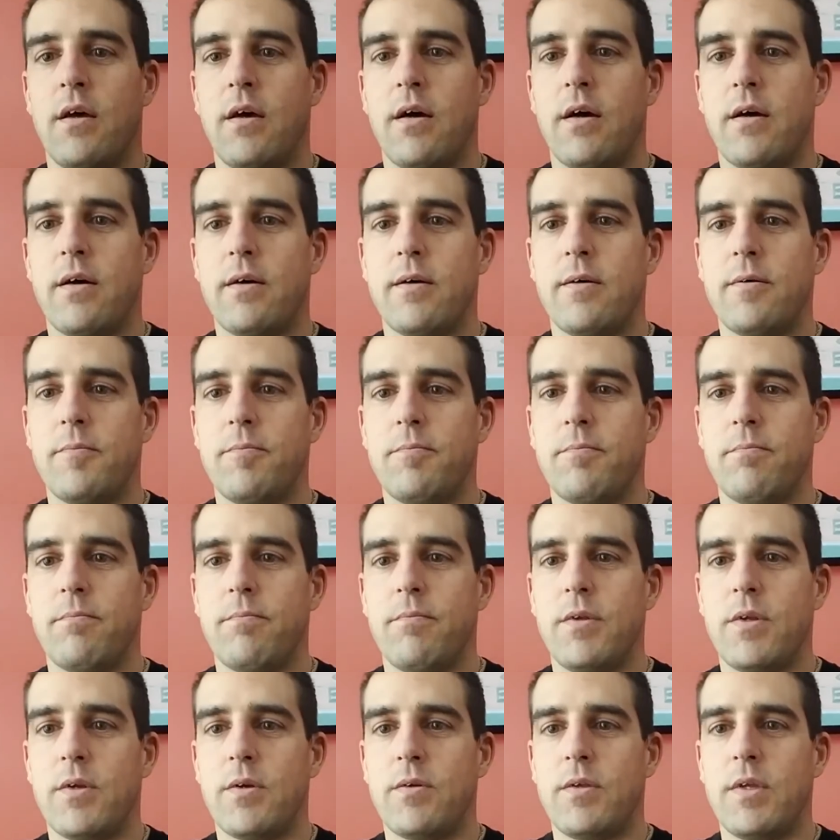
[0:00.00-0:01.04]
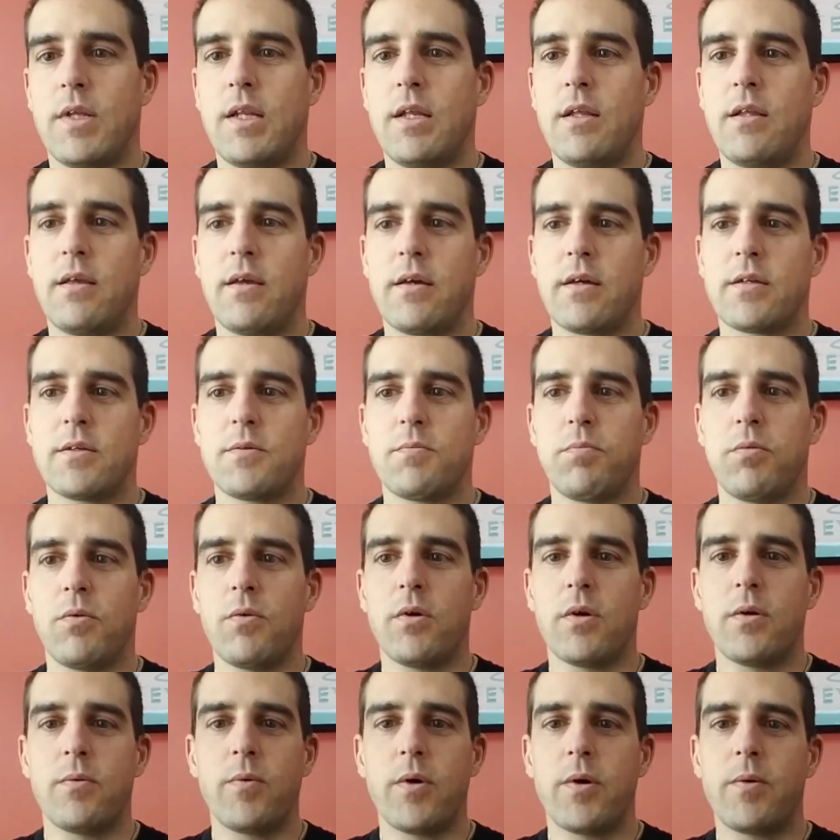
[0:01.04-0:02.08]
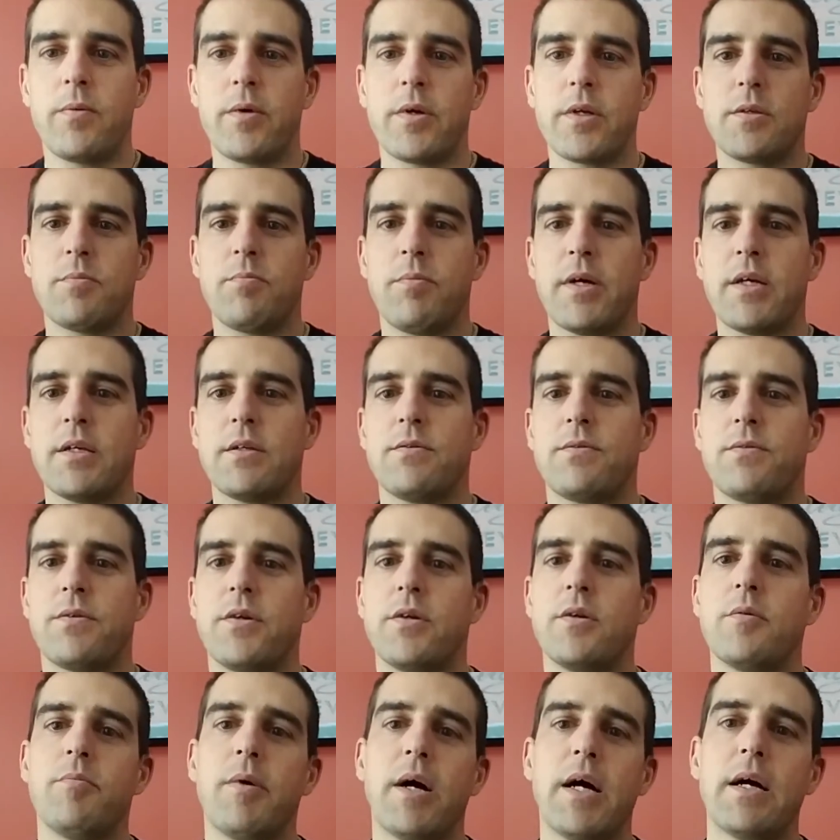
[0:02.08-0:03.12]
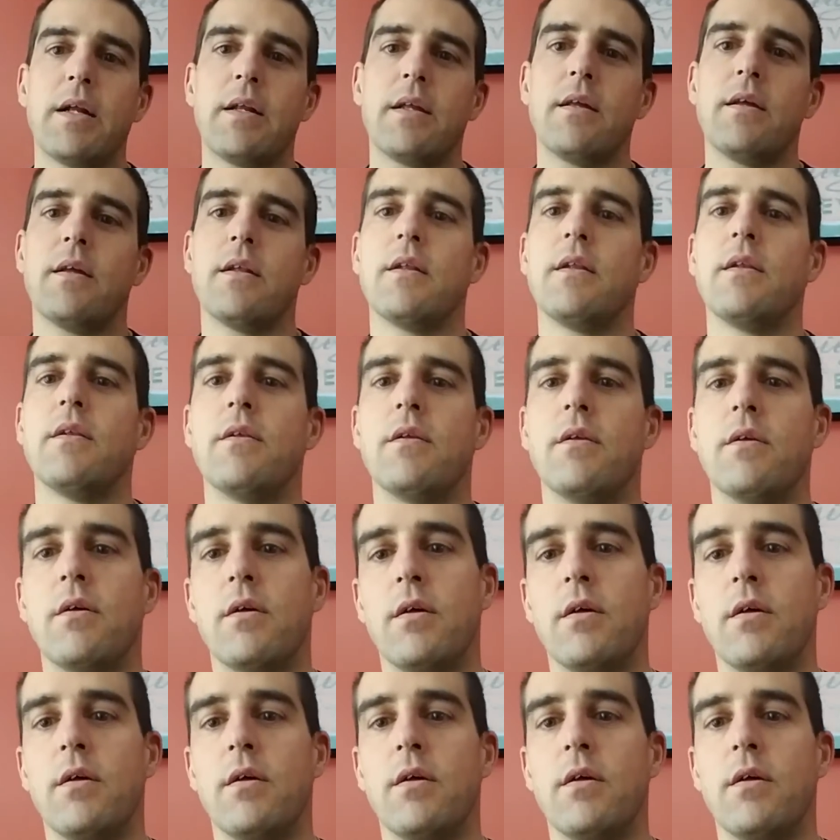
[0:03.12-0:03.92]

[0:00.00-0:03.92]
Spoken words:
you need to explore what works best for your body. And